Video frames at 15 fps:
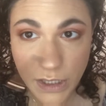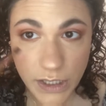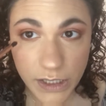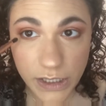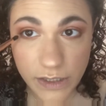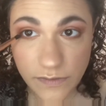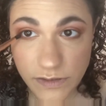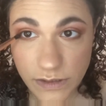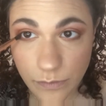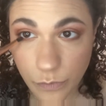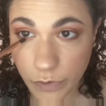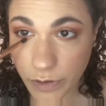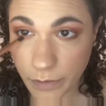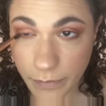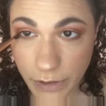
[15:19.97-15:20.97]
Gives it
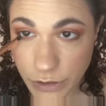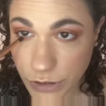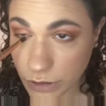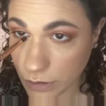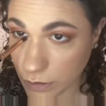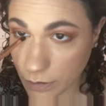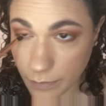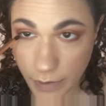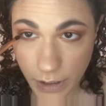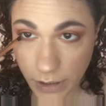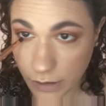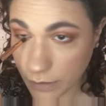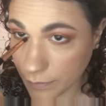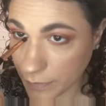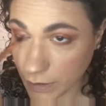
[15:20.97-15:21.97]
more dimension on the
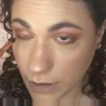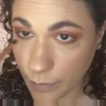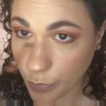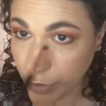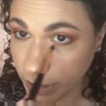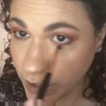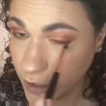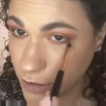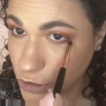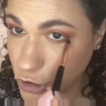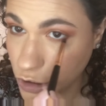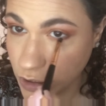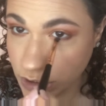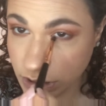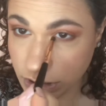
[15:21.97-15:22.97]
bottom. Then I bring it in
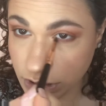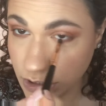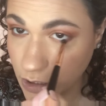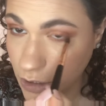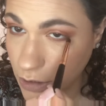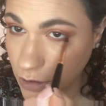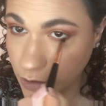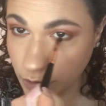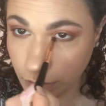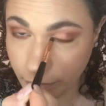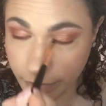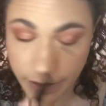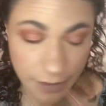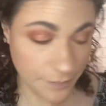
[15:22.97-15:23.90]
just a little bit.